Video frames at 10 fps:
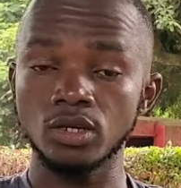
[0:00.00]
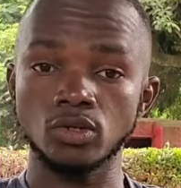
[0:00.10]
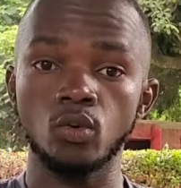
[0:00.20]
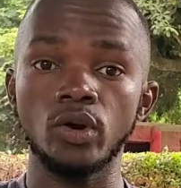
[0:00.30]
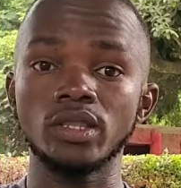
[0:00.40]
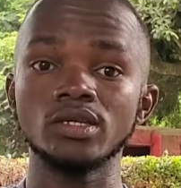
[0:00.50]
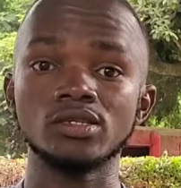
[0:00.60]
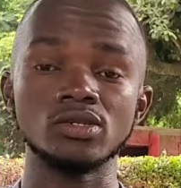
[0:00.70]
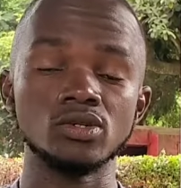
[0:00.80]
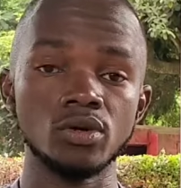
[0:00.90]
So when they
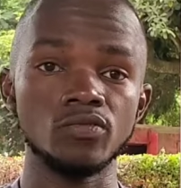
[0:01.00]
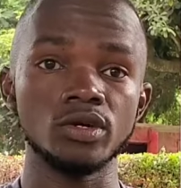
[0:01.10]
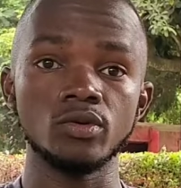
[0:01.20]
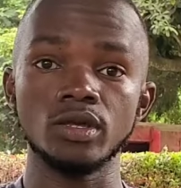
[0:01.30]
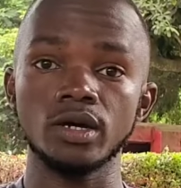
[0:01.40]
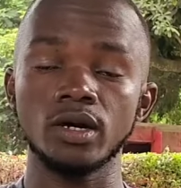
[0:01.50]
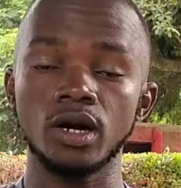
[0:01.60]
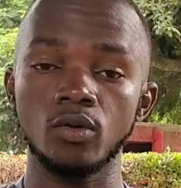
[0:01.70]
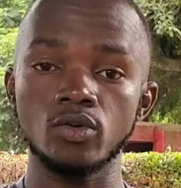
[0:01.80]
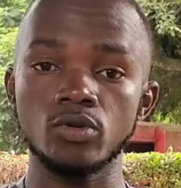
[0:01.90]
see you moving with
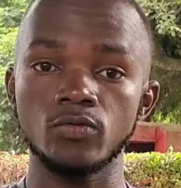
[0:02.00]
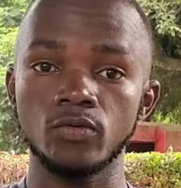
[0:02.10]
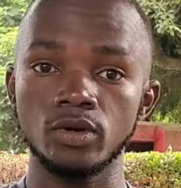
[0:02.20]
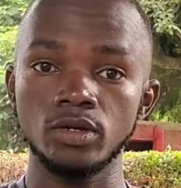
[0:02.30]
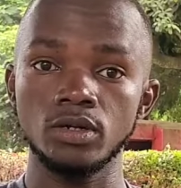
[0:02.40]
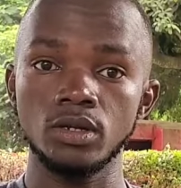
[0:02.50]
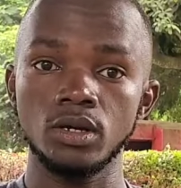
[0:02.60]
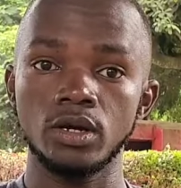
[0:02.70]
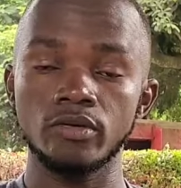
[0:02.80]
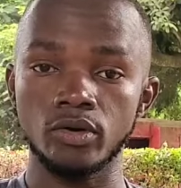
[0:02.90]
your phone,
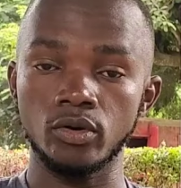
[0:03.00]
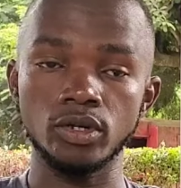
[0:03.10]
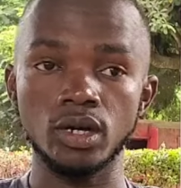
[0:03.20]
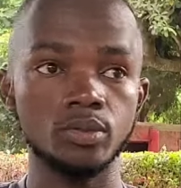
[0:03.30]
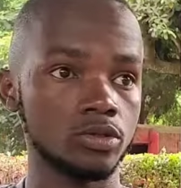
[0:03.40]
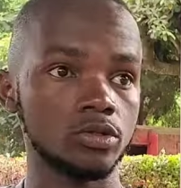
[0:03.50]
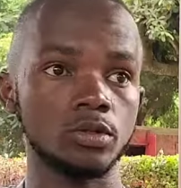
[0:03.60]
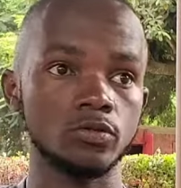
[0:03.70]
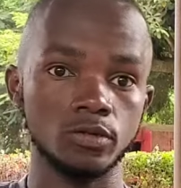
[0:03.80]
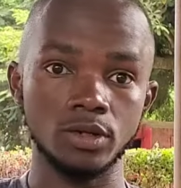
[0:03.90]
recording up
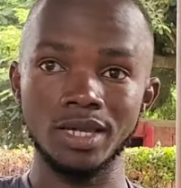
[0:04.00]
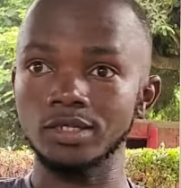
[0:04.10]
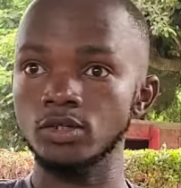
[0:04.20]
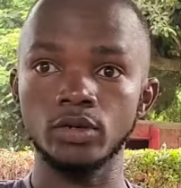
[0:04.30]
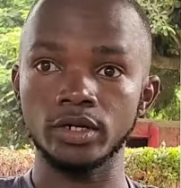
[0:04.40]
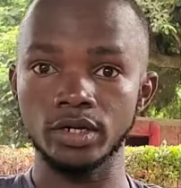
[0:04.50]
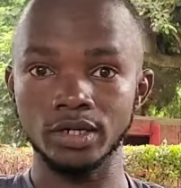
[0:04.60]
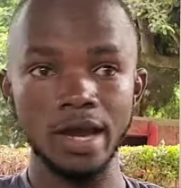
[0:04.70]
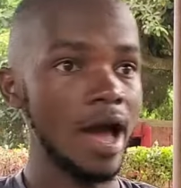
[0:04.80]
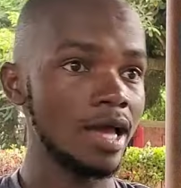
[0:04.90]
yourself, you know, like
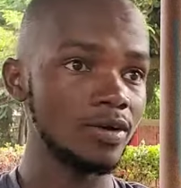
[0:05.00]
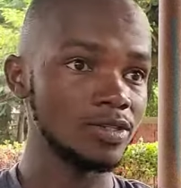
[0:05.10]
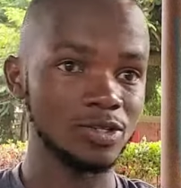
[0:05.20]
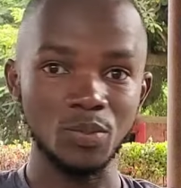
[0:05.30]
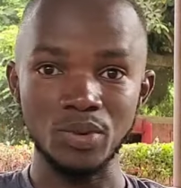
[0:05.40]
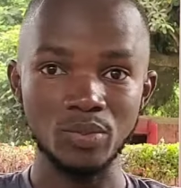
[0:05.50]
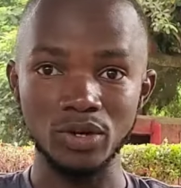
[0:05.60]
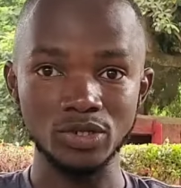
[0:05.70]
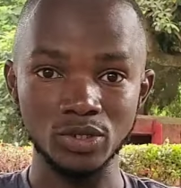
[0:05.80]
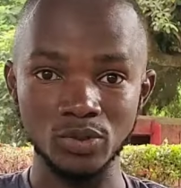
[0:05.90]
talking, hi, what's up,
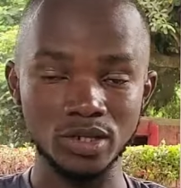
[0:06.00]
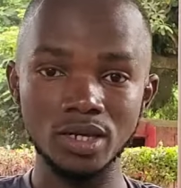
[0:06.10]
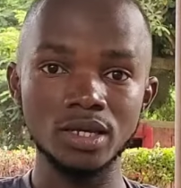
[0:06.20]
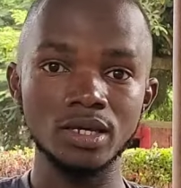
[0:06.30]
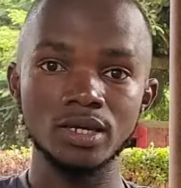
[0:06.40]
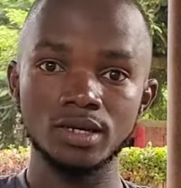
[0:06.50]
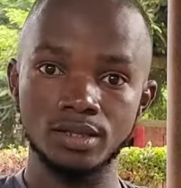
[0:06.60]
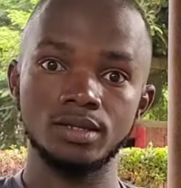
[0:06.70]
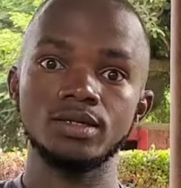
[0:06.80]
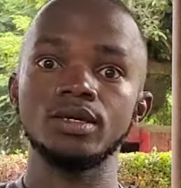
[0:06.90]
people, how you doing?
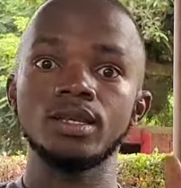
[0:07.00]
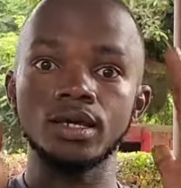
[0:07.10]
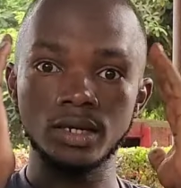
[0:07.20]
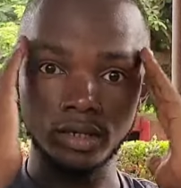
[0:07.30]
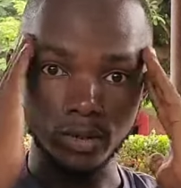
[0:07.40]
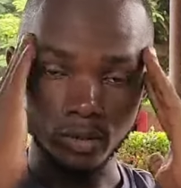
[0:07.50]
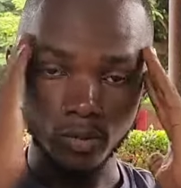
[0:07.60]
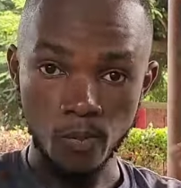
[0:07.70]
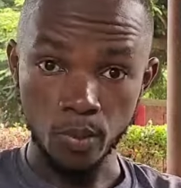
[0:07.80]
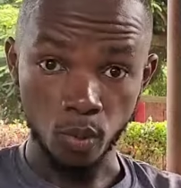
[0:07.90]
They're like, you know,
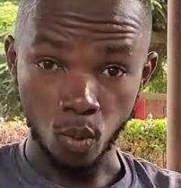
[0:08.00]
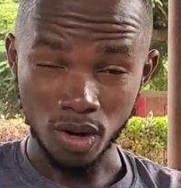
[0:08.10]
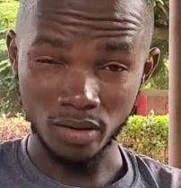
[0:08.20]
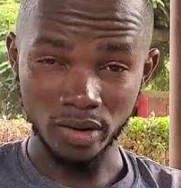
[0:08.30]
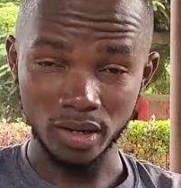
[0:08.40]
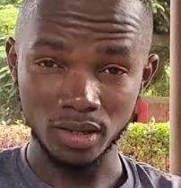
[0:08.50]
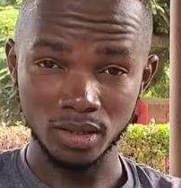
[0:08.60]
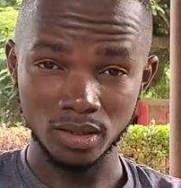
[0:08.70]
wondering.